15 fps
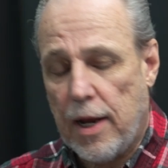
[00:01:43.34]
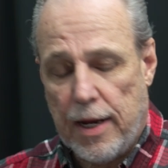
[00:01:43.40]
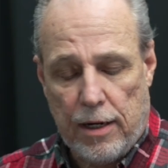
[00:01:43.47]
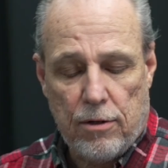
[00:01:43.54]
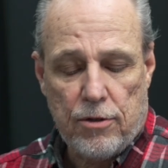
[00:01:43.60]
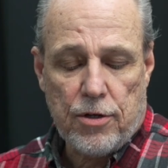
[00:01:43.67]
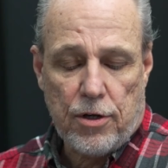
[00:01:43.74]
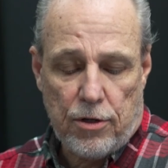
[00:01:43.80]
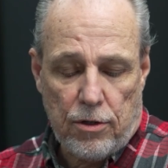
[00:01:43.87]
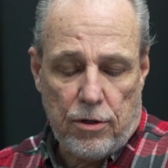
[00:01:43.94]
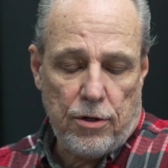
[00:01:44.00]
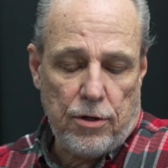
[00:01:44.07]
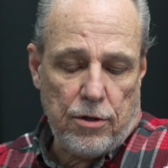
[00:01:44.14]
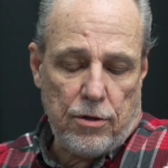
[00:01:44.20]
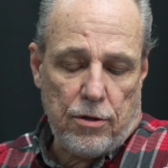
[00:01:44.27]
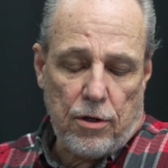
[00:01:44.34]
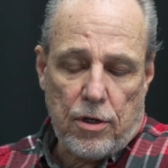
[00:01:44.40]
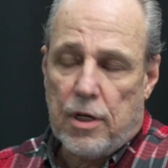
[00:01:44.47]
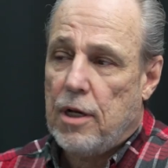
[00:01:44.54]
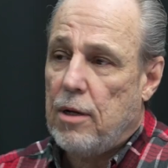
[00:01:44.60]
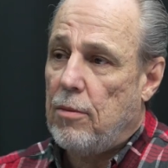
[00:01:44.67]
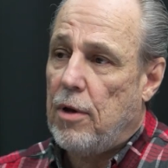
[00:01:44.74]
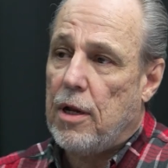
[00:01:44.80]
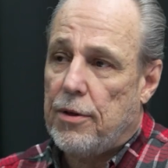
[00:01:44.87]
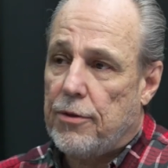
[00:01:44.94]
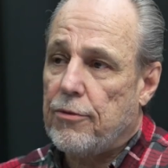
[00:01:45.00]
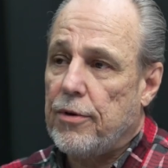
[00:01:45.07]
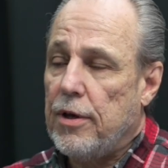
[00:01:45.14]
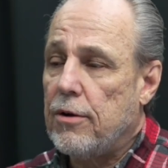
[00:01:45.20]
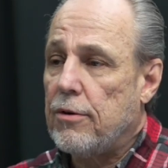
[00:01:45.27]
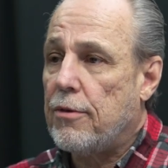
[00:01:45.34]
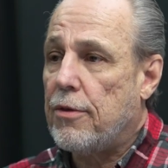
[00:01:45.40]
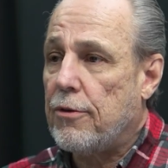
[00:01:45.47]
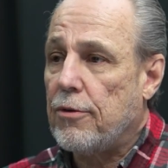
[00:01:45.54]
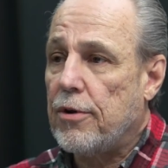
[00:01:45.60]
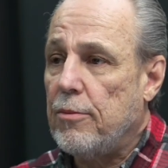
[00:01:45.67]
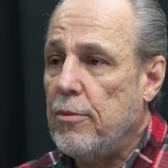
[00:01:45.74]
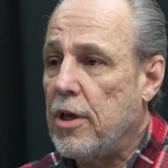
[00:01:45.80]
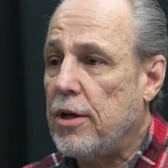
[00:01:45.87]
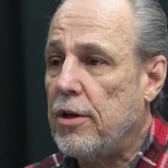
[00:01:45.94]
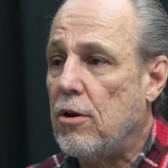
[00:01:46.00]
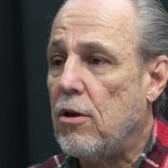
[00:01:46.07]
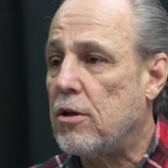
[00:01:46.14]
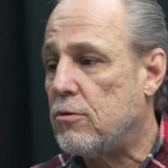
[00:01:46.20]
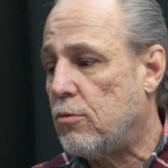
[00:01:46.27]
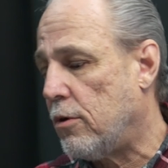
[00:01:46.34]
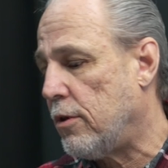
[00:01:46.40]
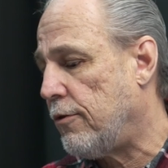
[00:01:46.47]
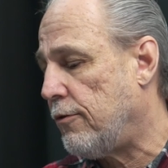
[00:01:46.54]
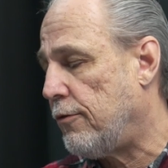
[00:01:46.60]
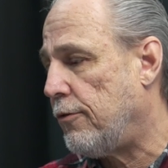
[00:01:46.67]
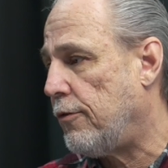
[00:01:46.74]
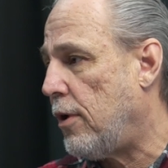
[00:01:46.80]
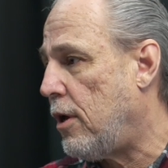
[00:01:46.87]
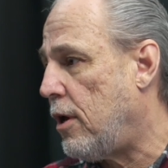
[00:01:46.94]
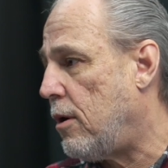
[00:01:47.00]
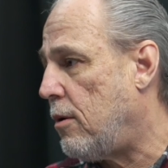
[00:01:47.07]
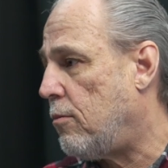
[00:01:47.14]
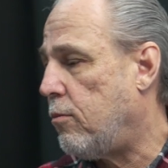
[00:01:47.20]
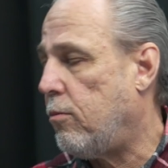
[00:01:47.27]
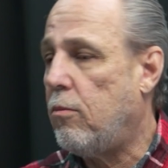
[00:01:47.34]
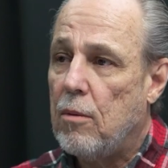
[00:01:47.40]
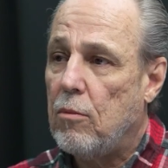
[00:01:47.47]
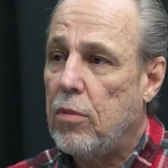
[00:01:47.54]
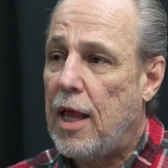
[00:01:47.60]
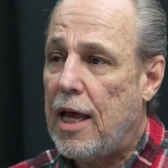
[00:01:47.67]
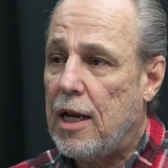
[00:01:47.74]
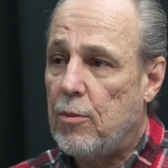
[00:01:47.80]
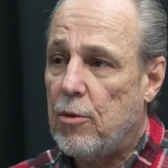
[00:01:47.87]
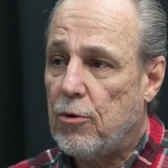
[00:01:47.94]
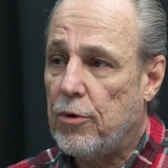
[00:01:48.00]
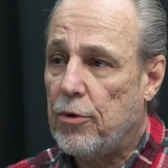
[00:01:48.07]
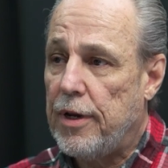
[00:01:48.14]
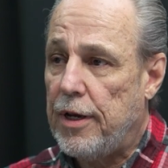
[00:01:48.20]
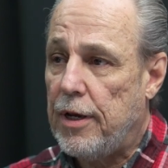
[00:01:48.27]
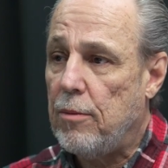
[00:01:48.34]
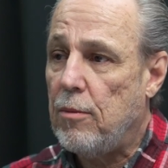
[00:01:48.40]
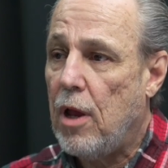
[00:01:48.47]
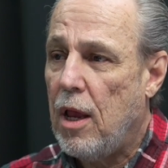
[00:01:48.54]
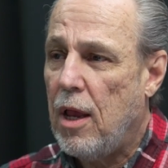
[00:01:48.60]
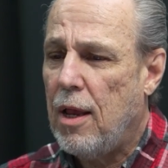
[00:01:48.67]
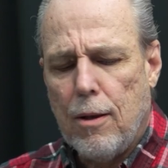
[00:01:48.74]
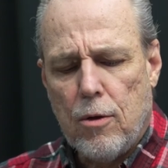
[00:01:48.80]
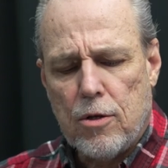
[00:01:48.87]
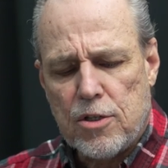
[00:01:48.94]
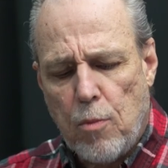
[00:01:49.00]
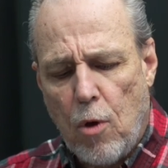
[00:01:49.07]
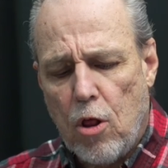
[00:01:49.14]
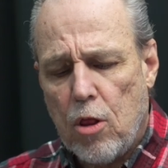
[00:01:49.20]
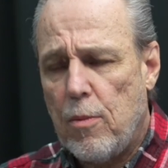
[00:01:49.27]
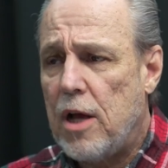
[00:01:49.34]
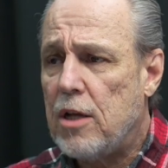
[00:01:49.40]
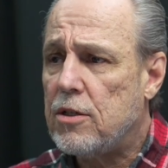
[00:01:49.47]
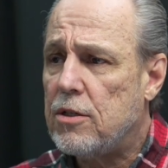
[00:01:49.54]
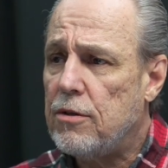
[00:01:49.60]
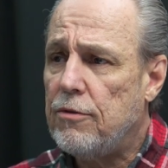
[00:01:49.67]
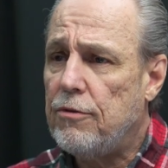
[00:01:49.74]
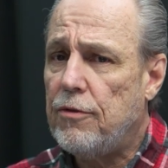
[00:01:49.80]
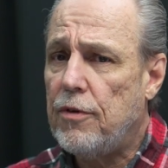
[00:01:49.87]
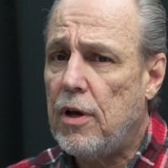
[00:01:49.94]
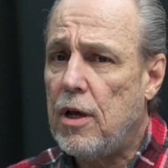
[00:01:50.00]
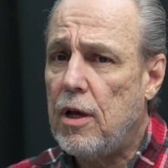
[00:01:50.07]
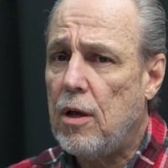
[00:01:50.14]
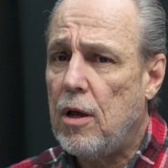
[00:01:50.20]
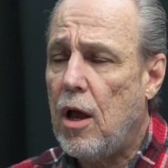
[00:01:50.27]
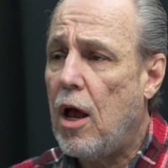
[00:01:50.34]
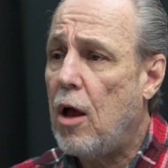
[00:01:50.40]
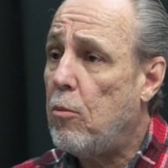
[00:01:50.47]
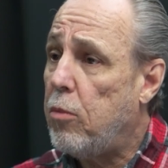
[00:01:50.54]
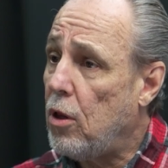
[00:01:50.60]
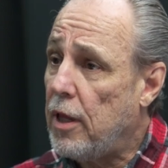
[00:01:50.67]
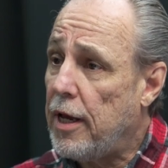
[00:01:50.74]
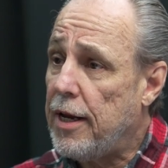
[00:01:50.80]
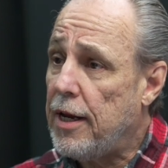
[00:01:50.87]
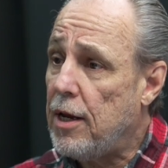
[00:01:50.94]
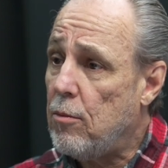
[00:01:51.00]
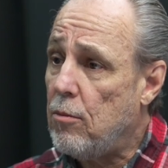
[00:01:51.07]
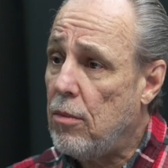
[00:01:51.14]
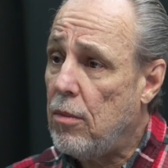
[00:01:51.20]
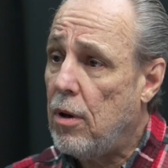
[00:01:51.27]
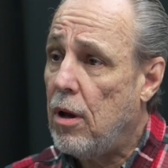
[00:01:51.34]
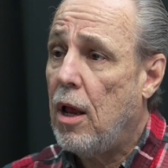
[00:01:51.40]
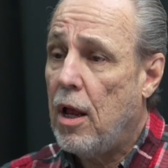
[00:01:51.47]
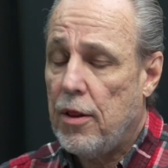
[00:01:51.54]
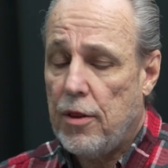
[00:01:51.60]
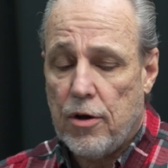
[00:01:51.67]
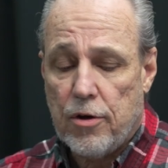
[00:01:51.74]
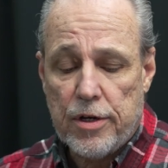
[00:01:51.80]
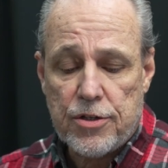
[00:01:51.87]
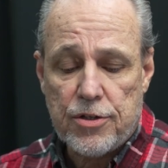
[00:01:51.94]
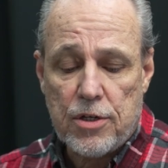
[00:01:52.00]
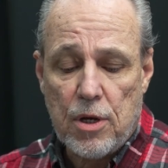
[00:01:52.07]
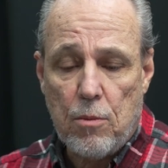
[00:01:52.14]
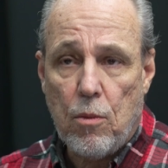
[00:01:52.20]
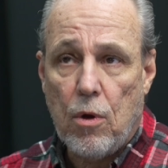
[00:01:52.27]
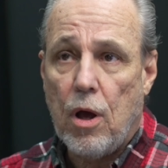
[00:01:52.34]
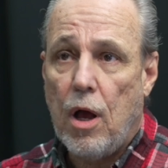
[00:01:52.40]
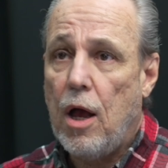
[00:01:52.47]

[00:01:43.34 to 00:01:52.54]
Right. So you're looking at about $330 million worth of platinum iridium. Small amounts of palladium. There is some